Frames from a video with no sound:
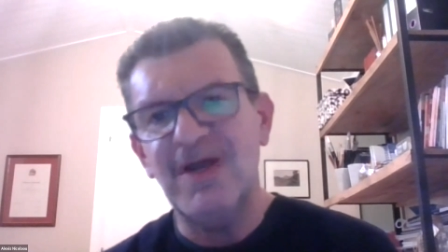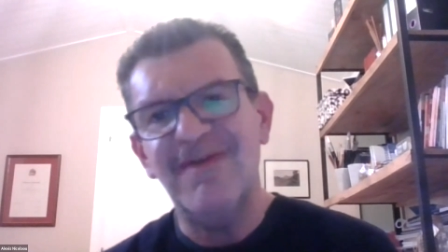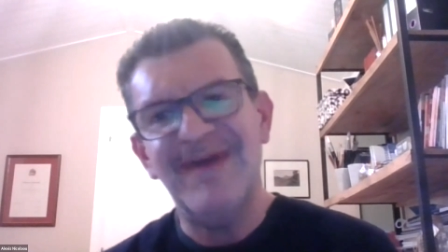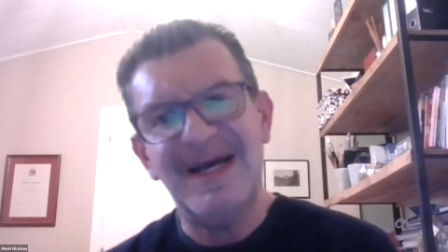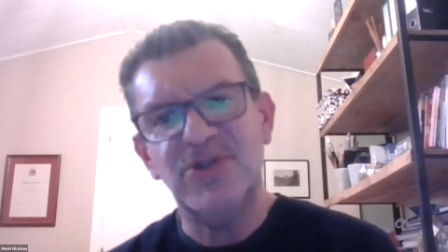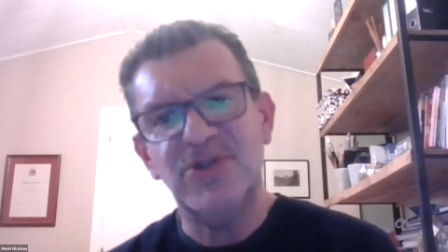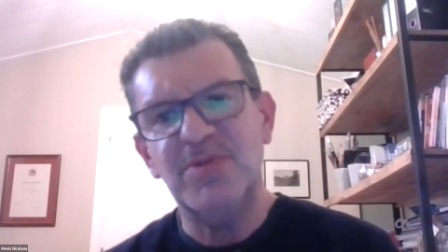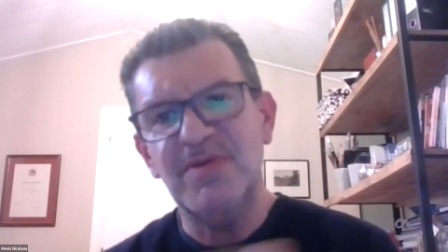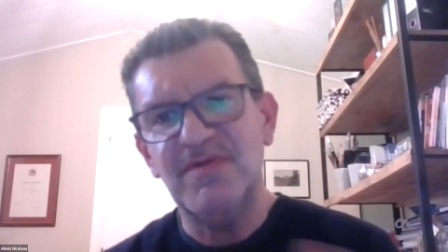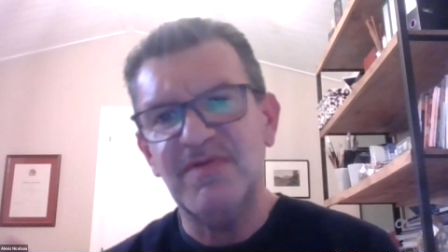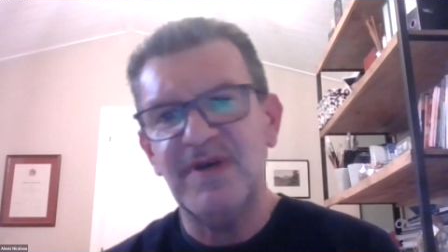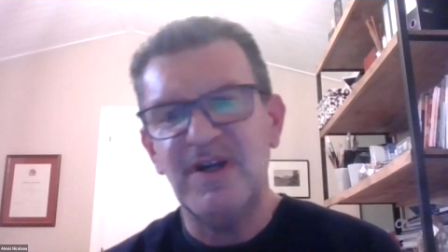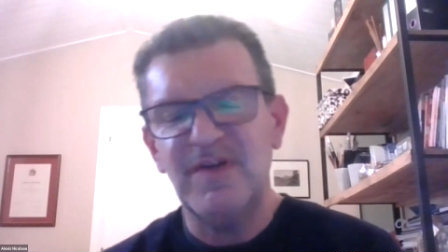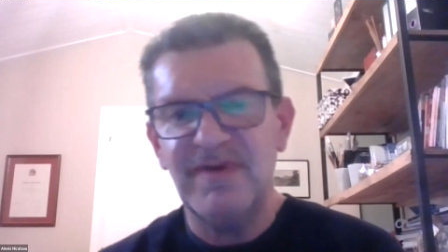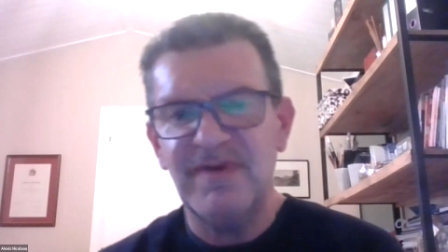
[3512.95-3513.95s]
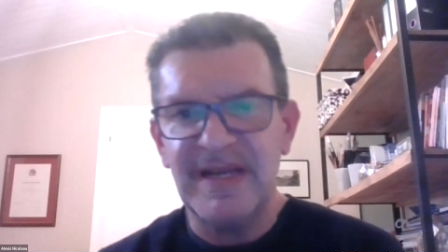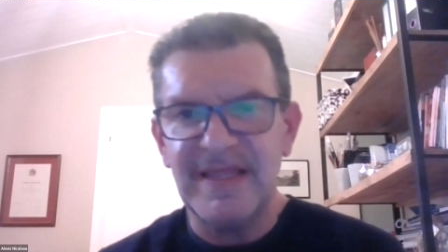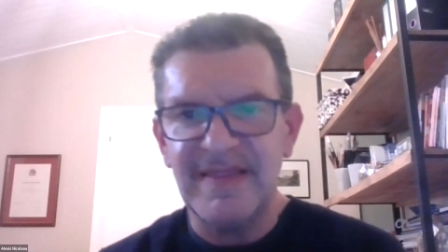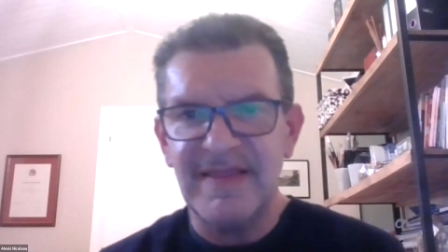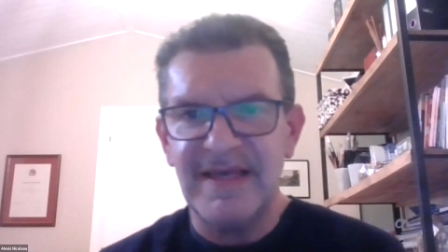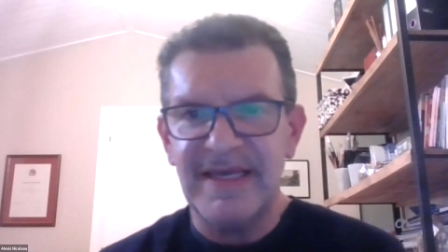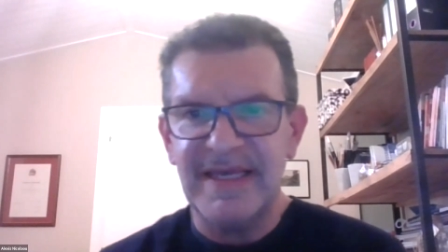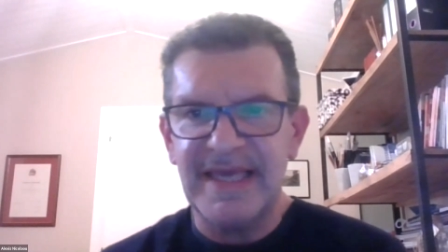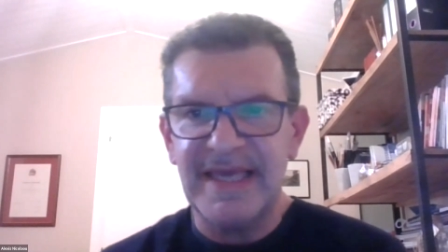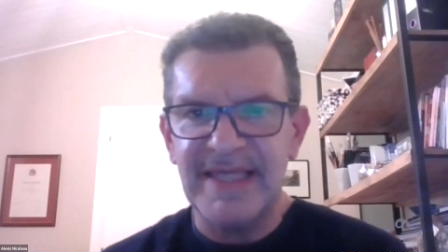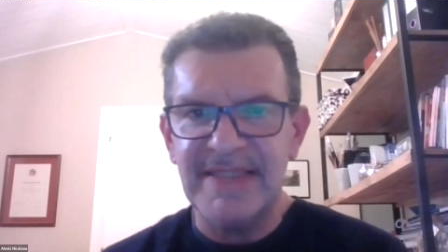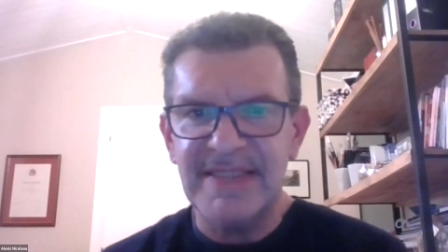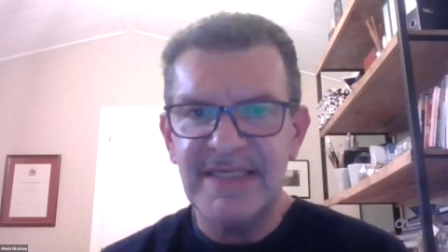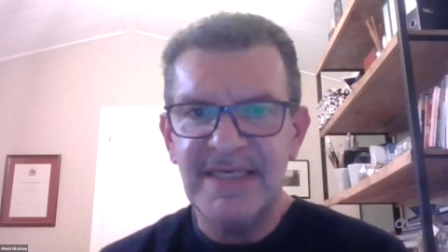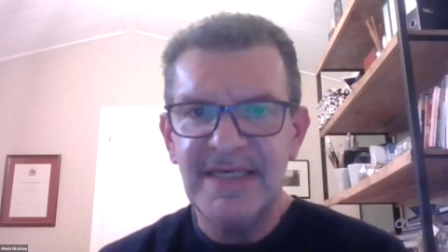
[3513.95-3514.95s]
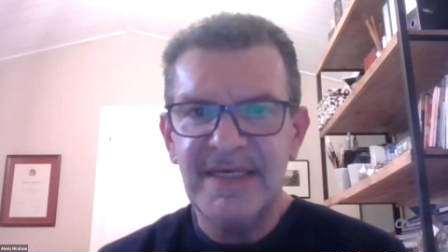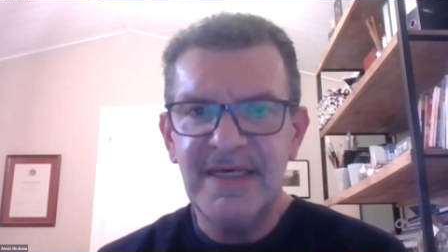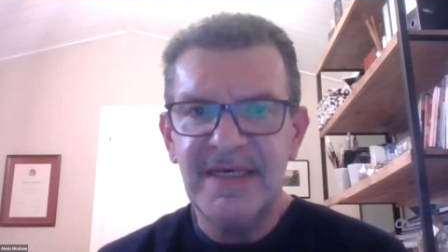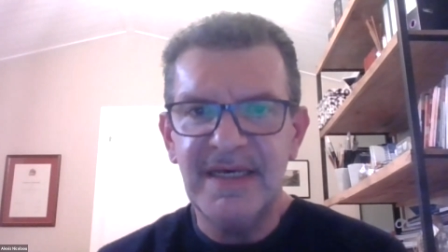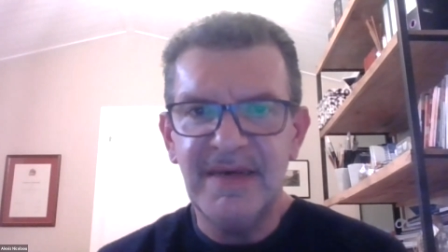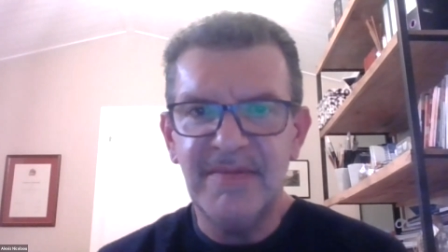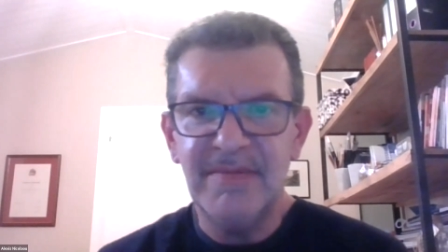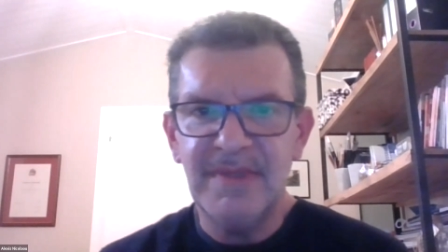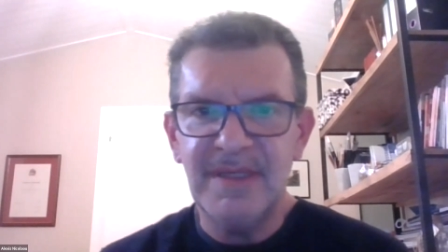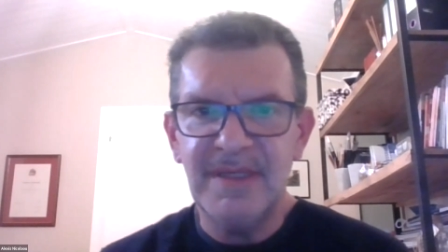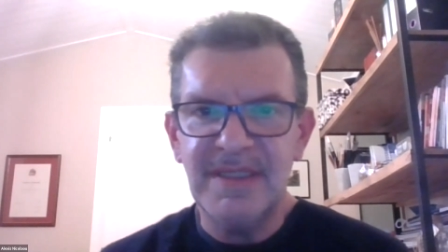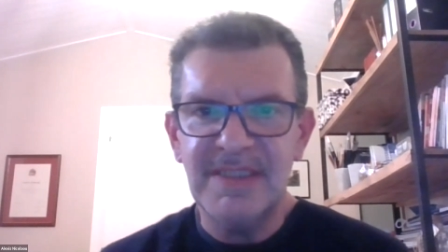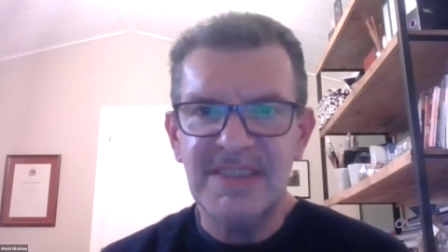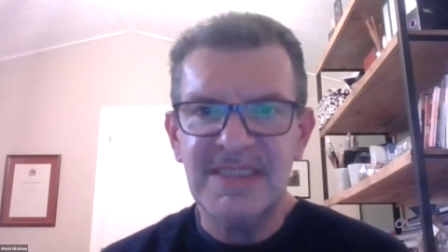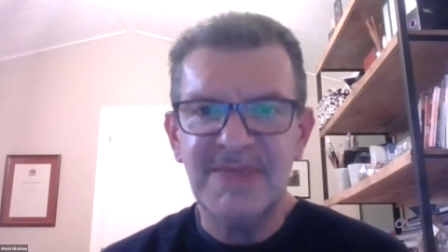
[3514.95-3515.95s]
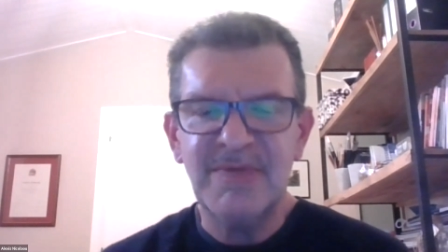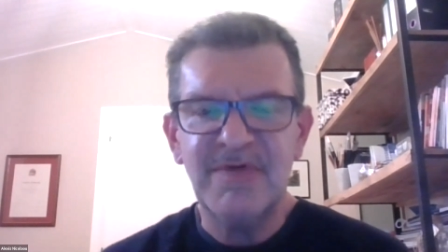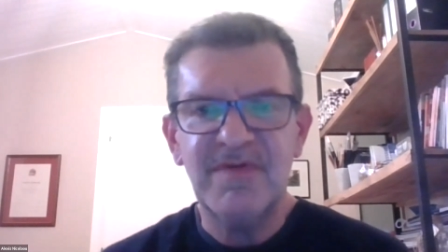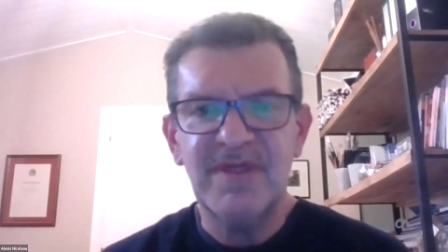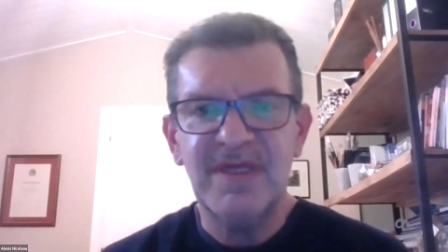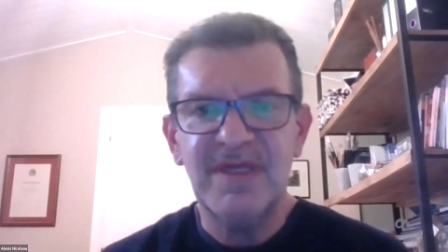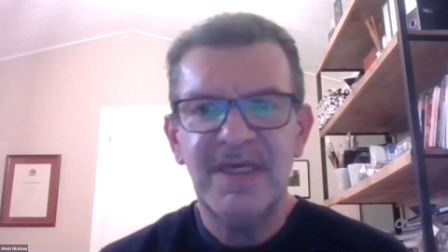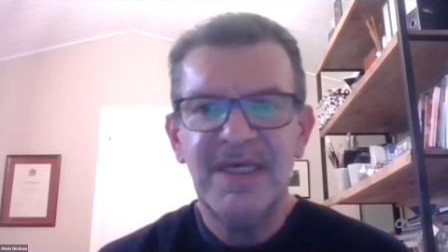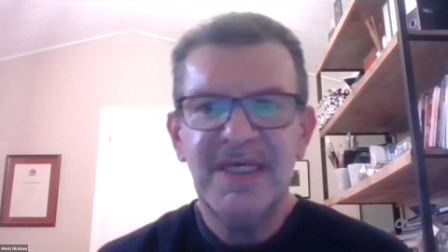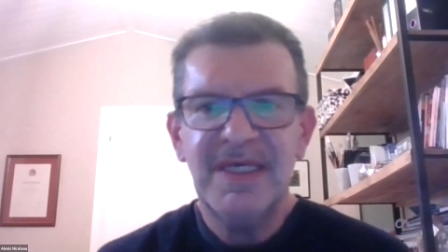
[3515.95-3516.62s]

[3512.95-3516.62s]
had to be verified in that case. Some of the